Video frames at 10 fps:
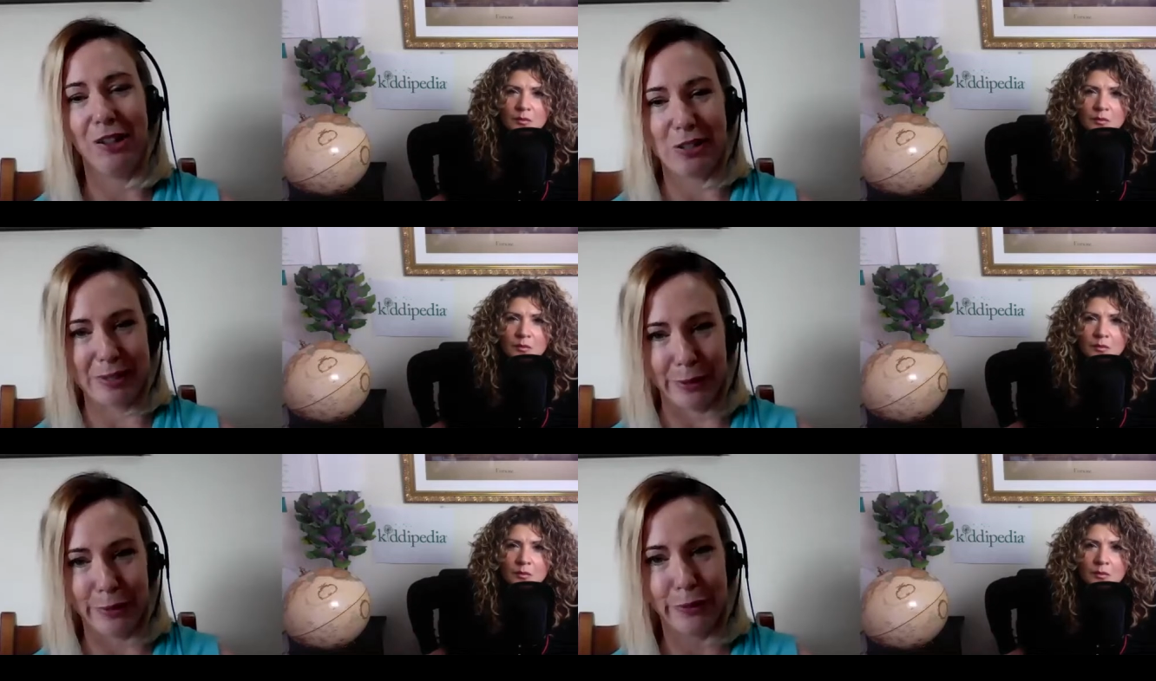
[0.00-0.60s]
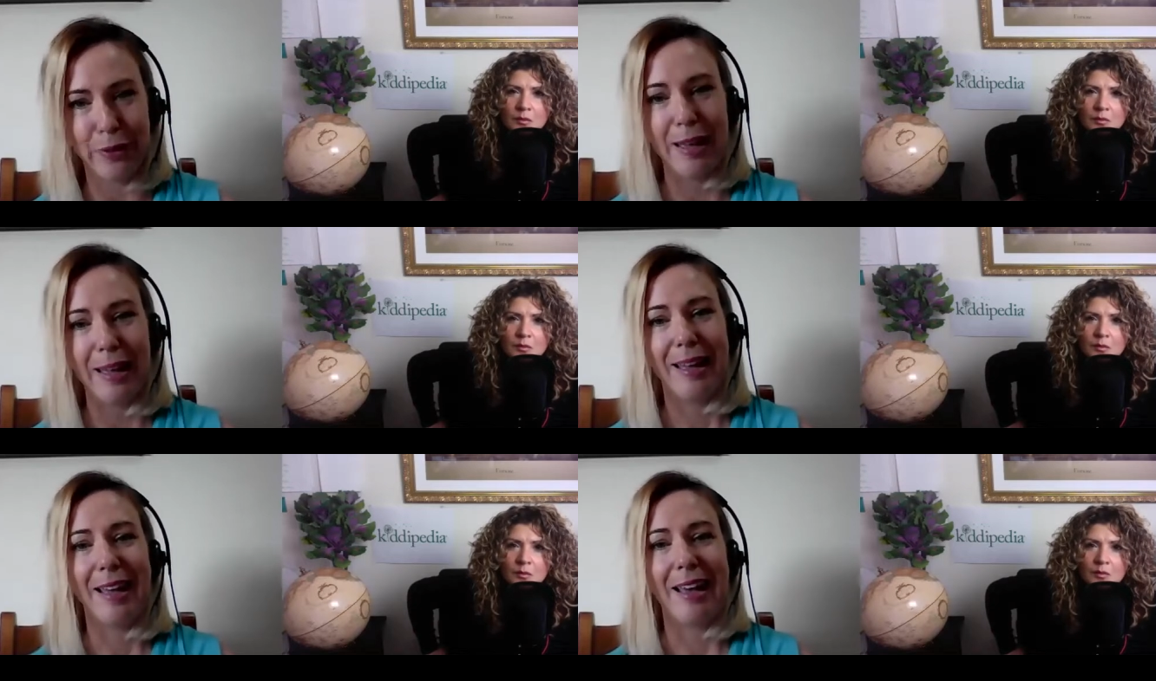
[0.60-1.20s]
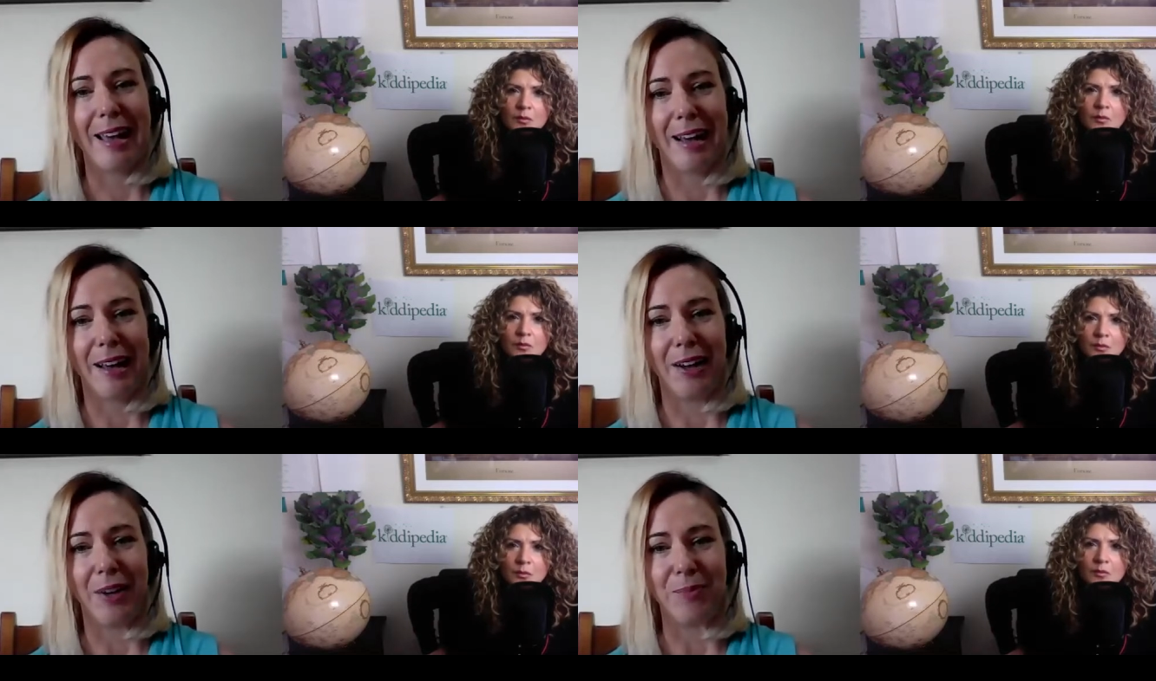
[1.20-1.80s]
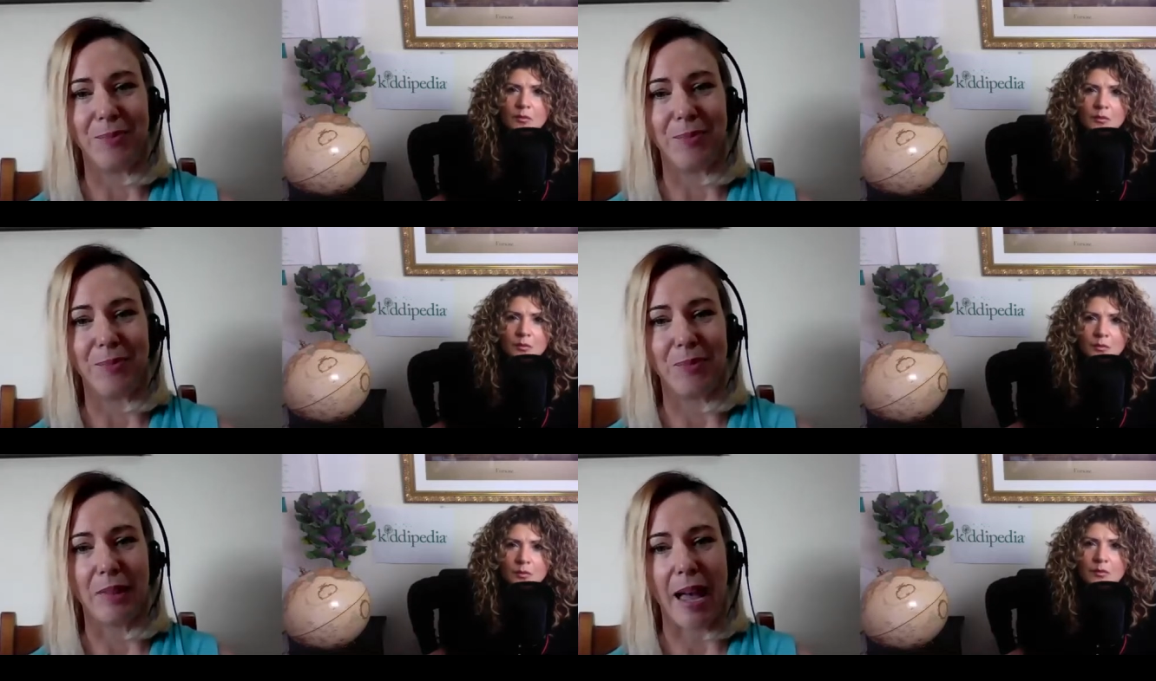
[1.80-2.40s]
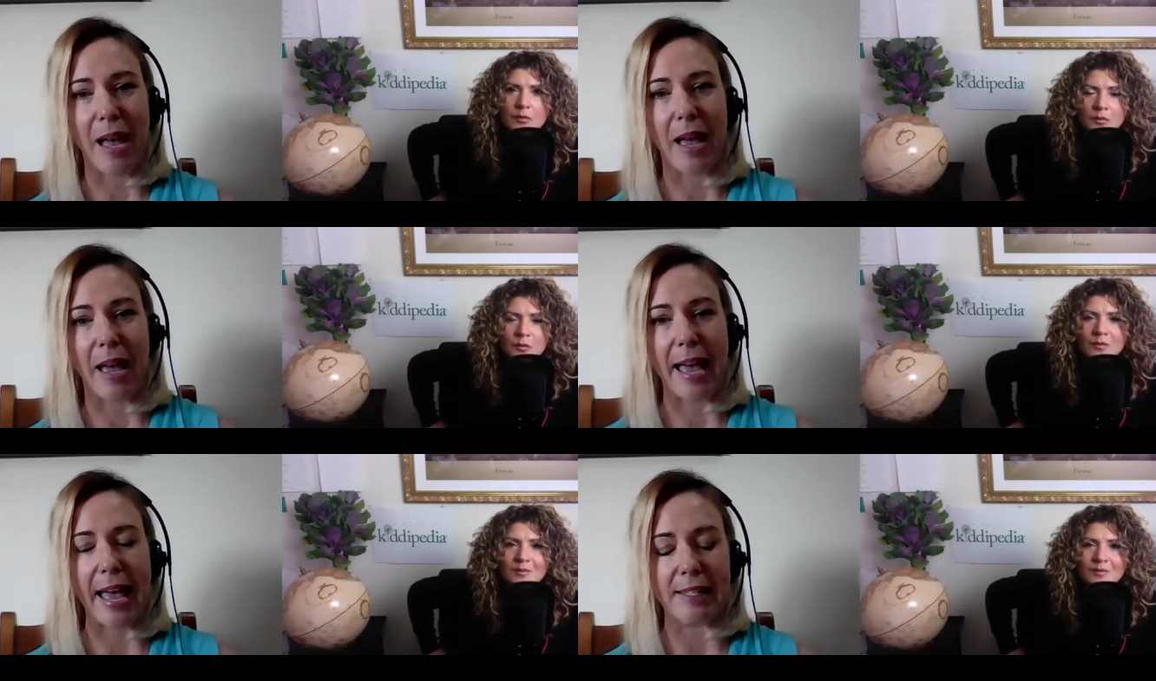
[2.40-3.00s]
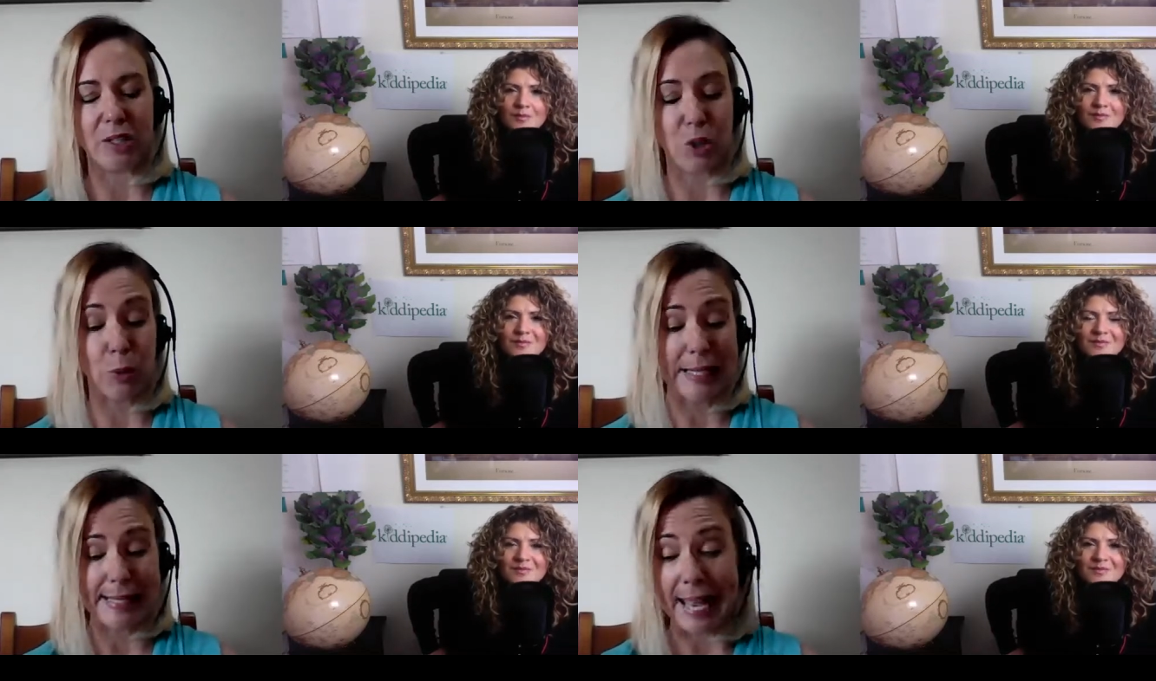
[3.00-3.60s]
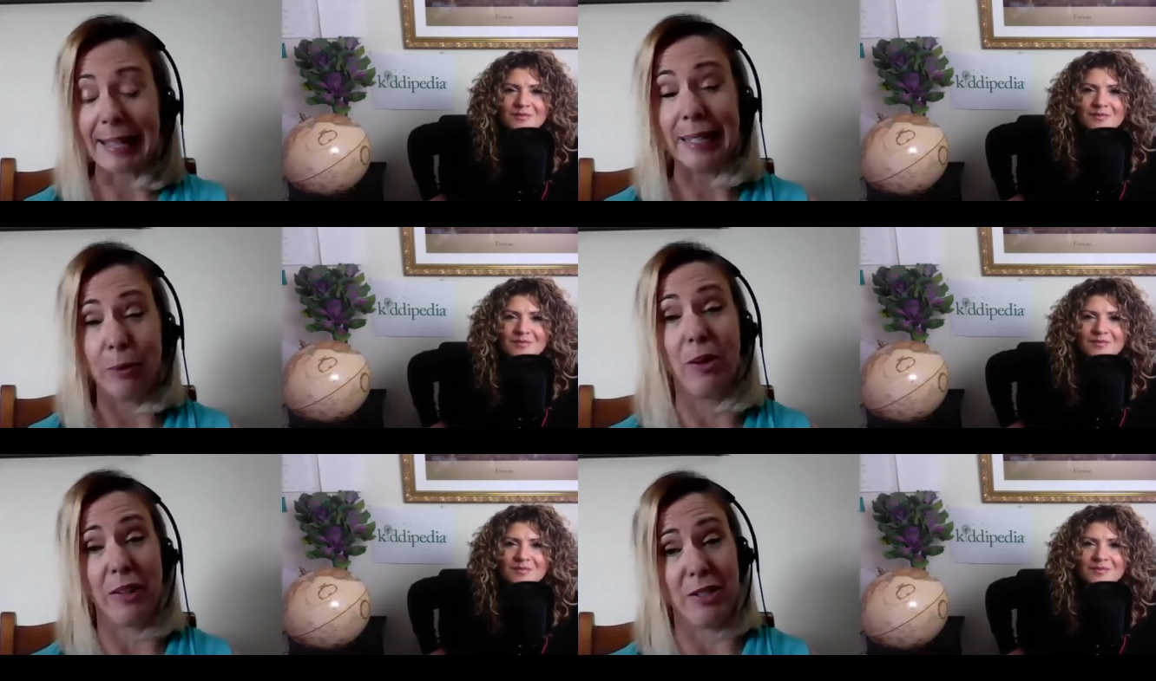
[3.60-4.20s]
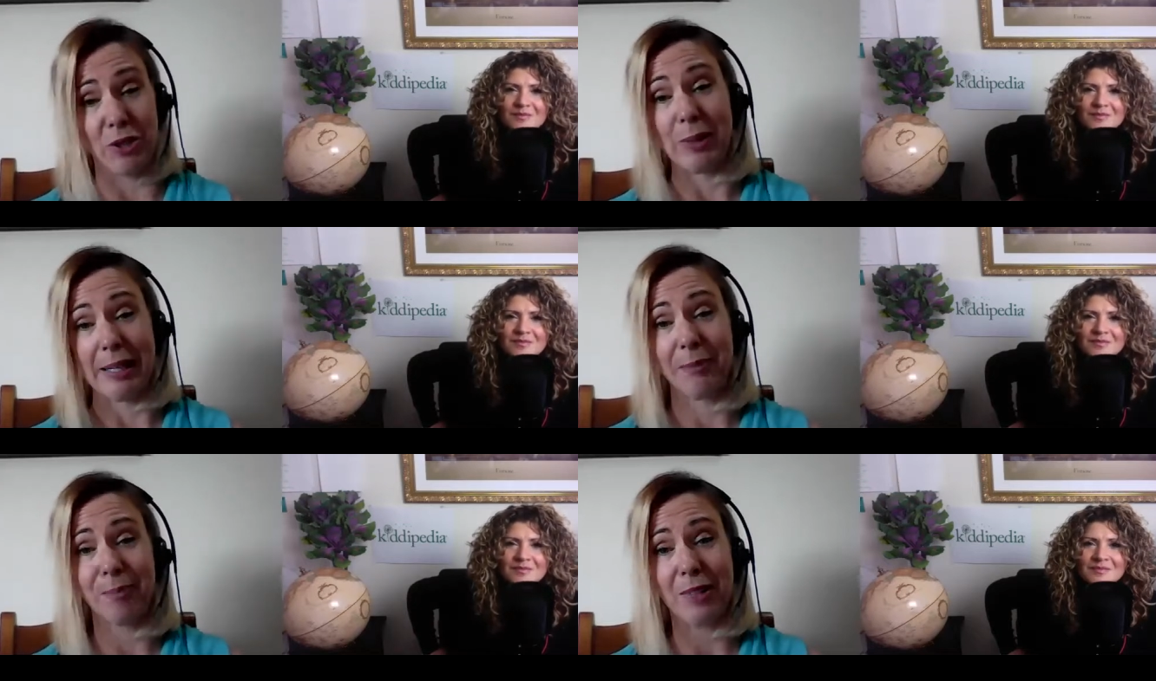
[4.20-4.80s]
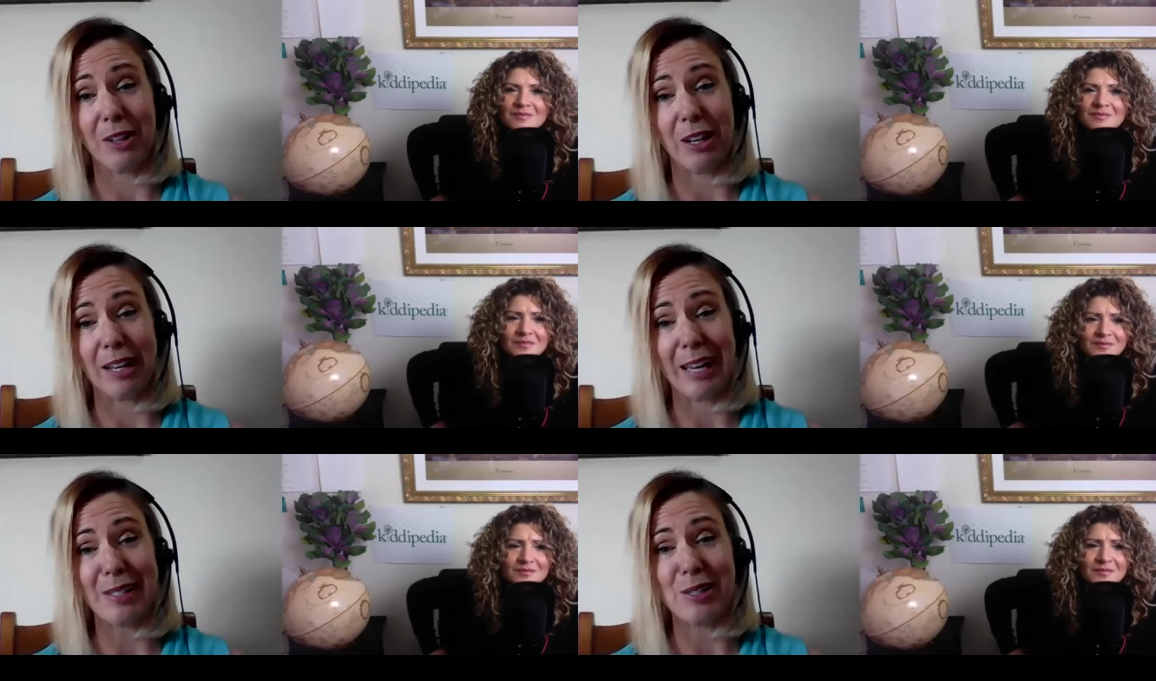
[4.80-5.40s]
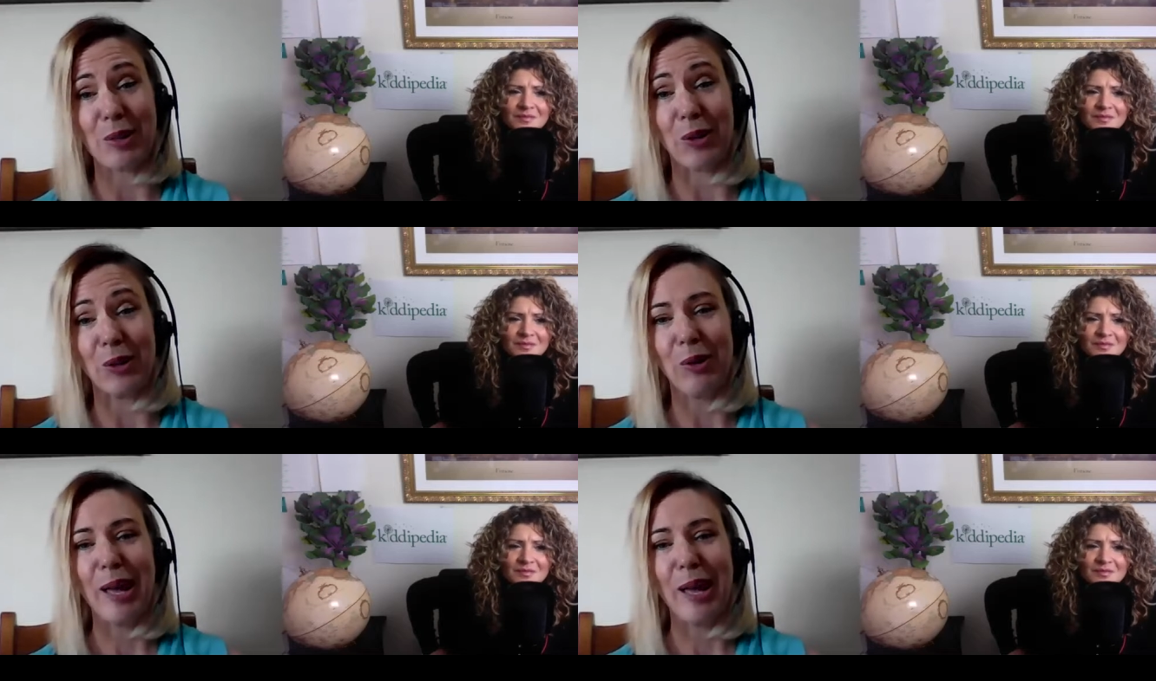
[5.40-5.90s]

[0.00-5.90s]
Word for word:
Speaker 1: yourself um, as to exactly what they're doing. Okay, mm-hmm. so